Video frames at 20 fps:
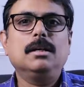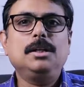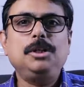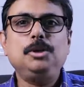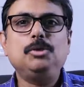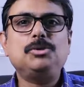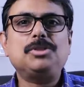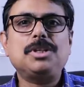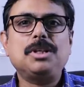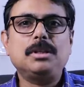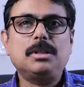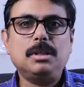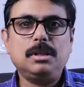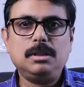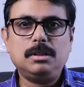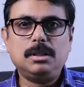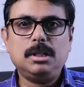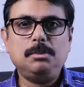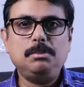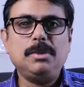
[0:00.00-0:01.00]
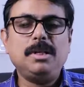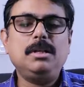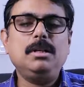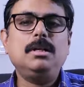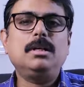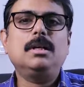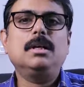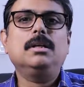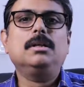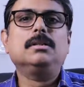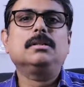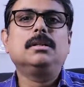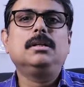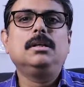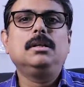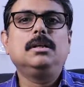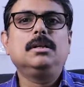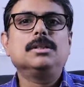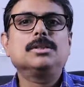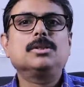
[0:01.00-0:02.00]
neutral color, a middle color,
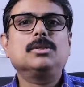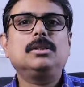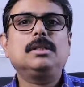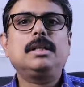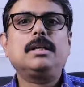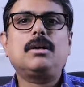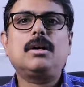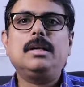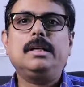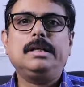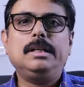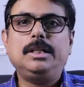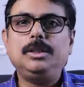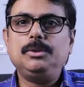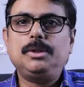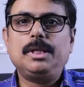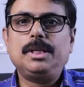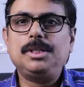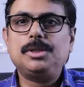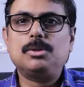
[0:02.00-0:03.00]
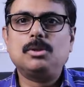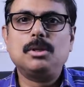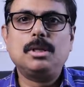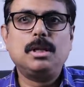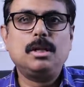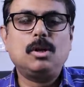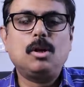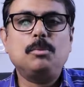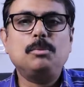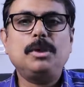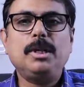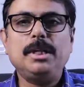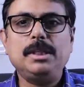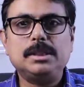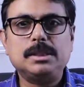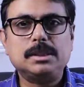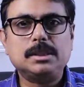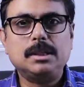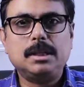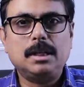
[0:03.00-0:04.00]
so that accordingly you can show the
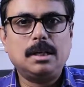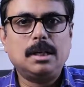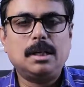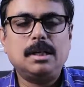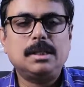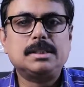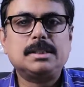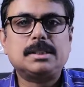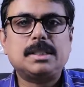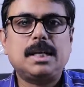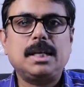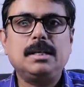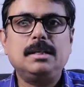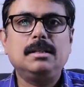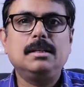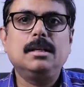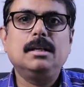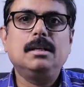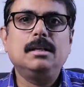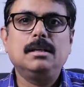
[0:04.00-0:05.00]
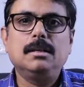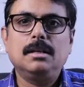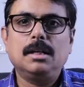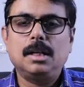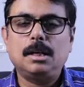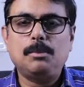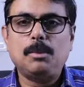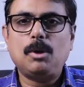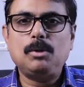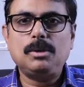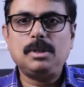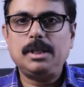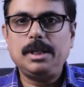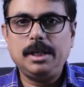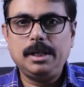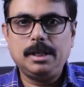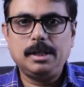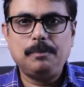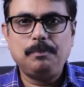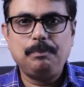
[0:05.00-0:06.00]
anomalies and understand about the
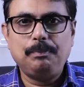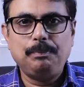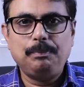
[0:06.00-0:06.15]
data.